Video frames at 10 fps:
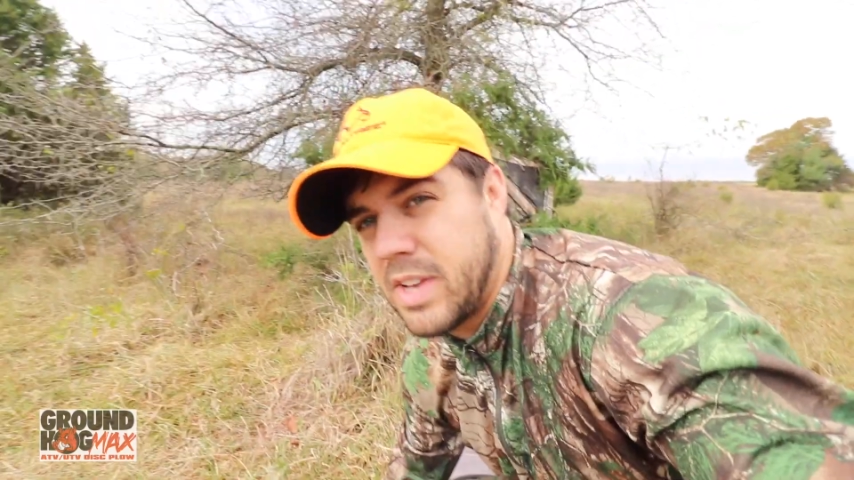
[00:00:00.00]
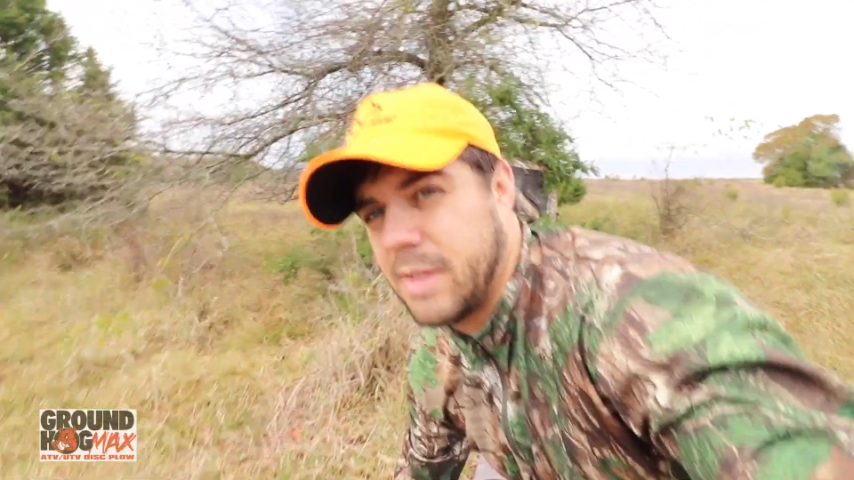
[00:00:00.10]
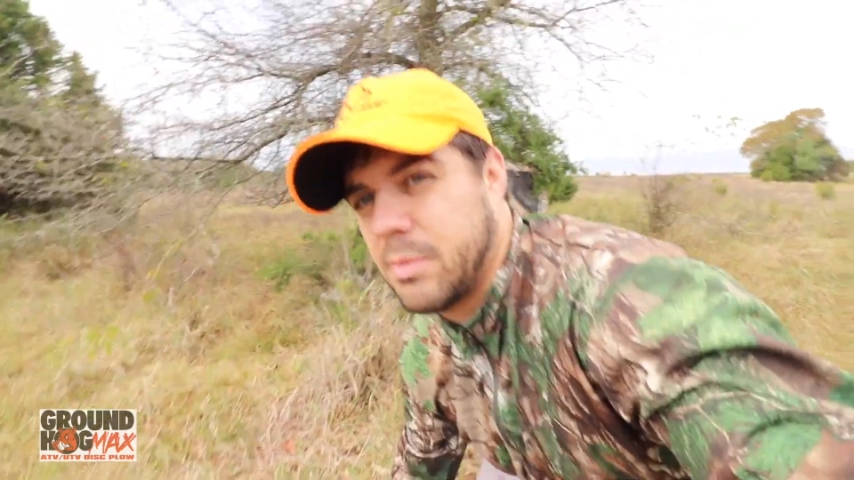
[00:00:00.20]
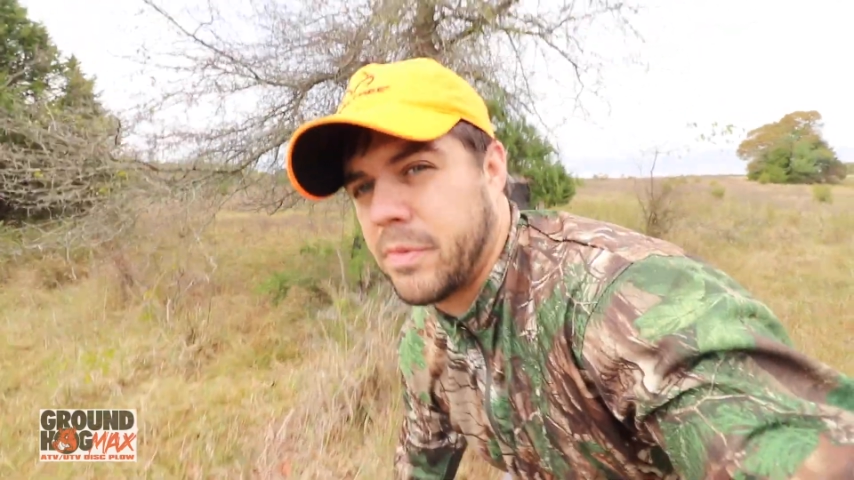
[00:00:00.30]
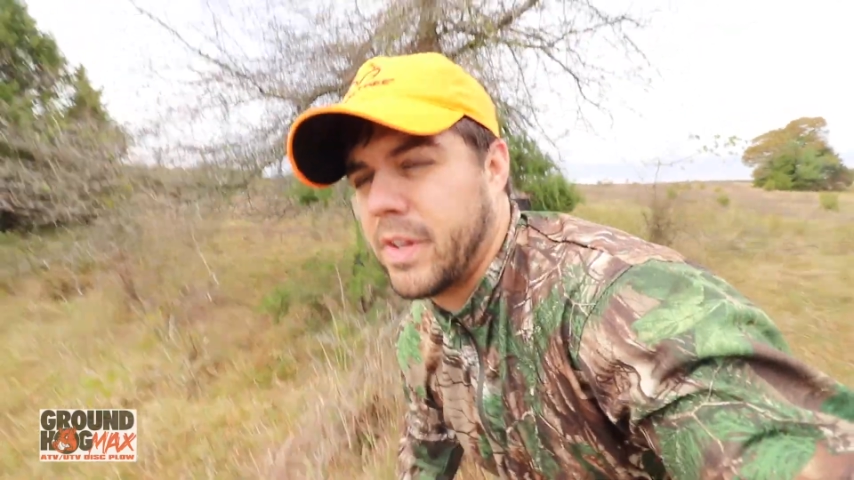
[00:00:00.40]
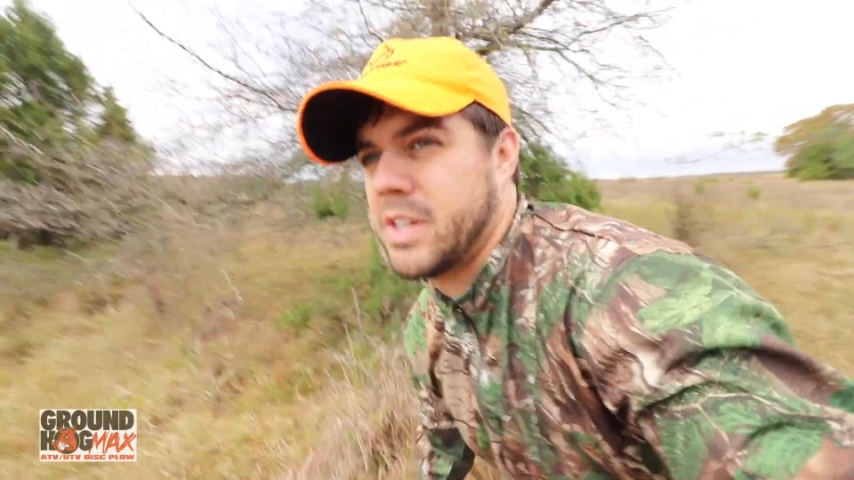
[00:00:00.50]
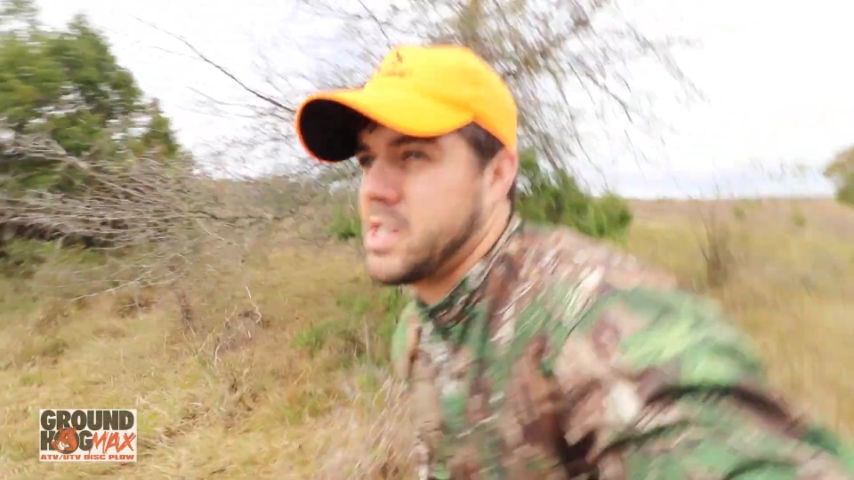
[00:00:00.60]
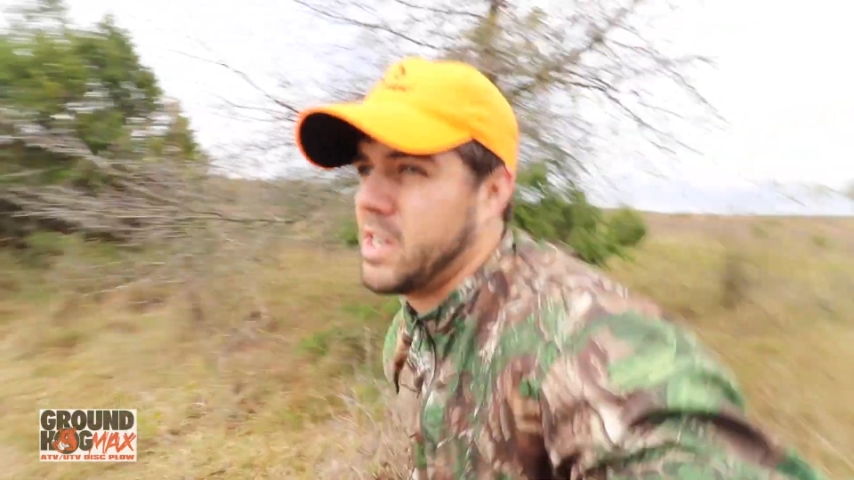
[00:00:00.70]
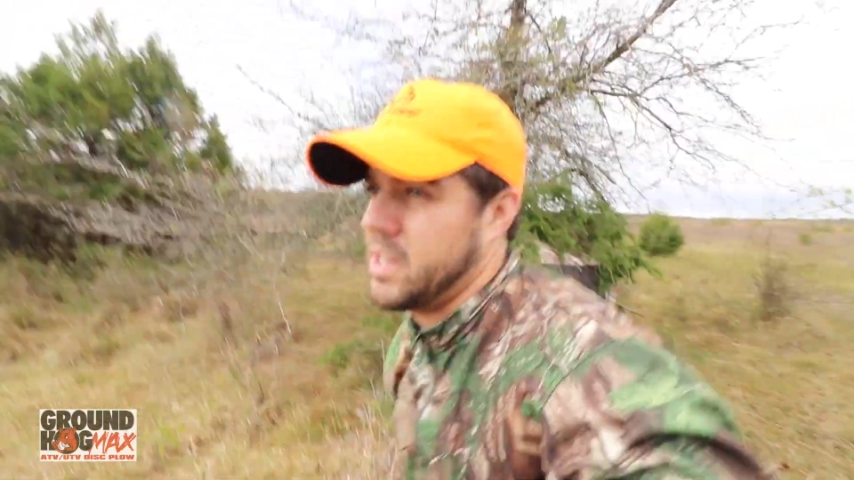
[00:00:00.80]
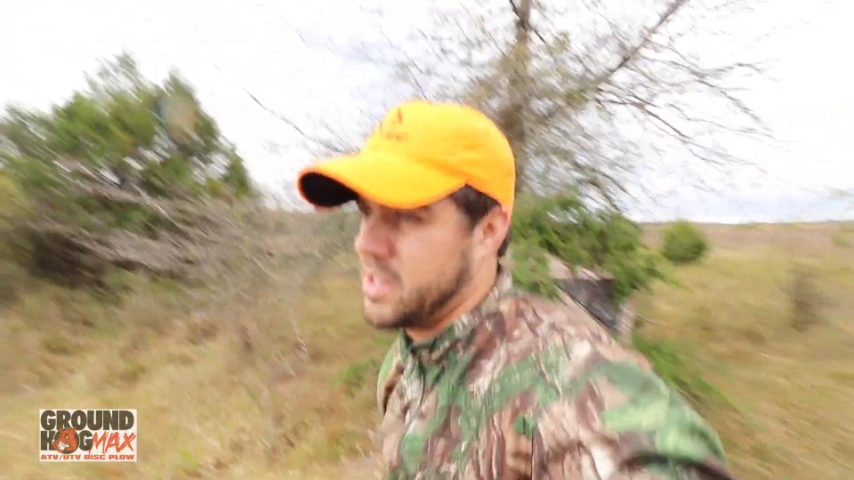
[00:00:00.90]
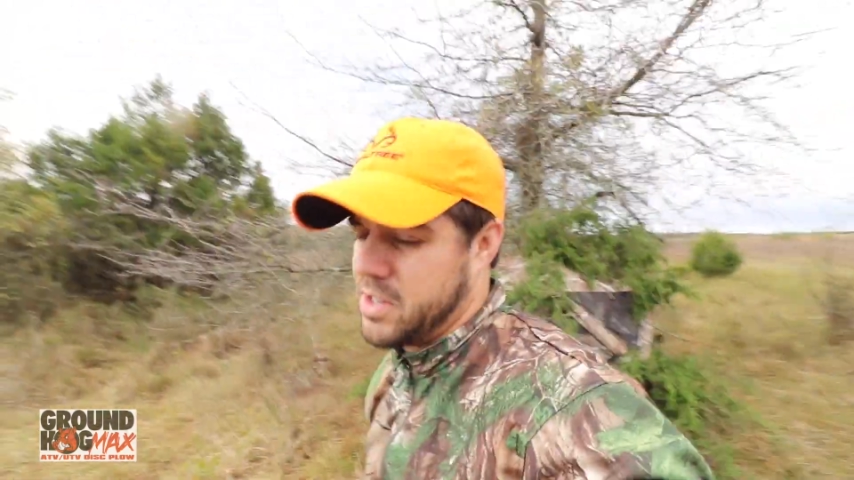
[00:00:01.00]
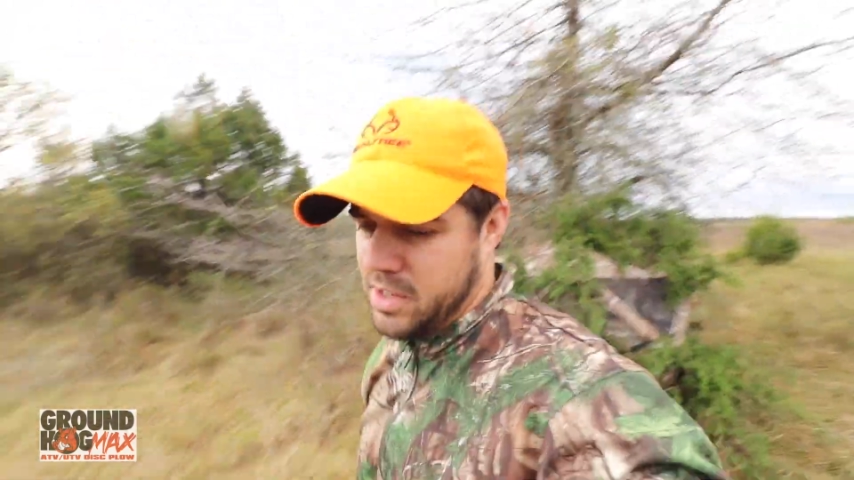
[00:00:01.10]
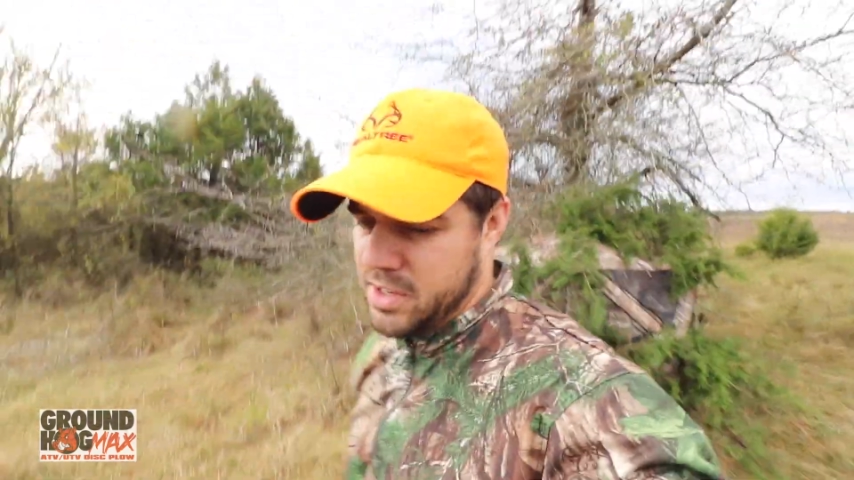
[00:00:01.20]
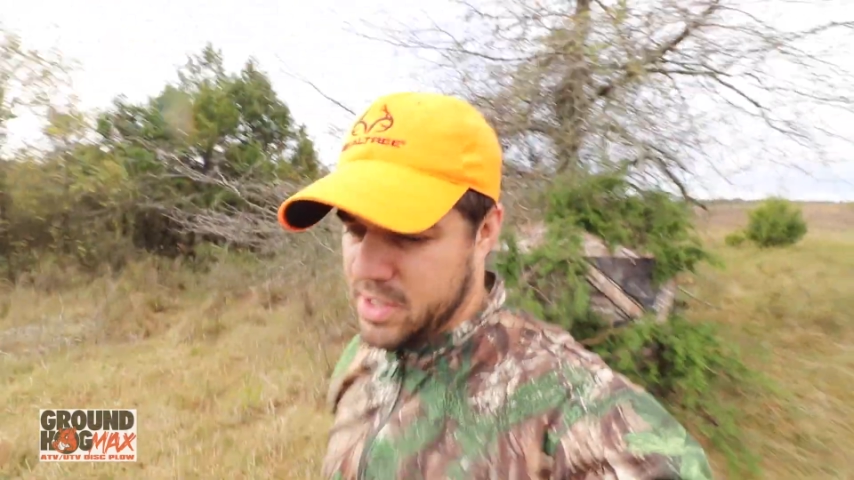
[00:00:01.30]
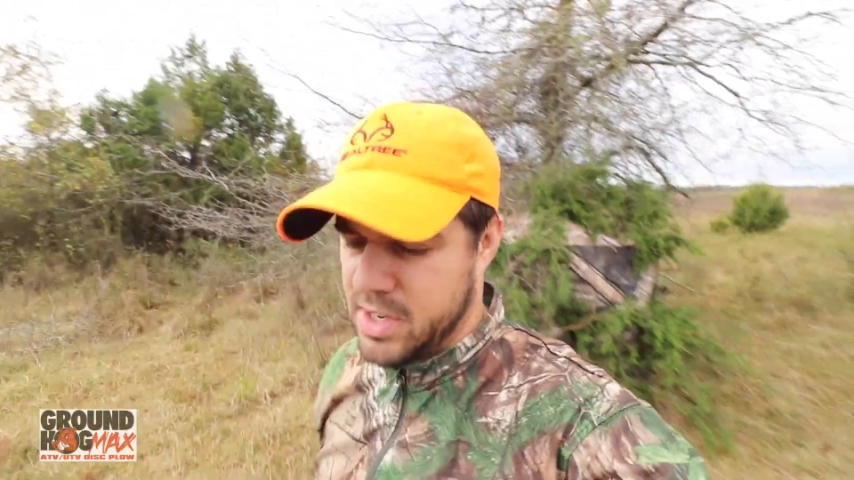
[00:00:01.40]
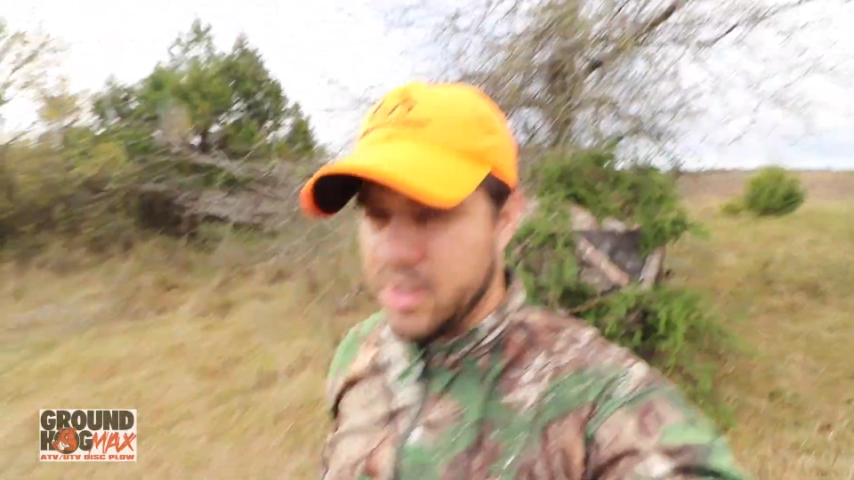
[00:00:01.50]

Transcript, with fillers: camouflaged in as good as it's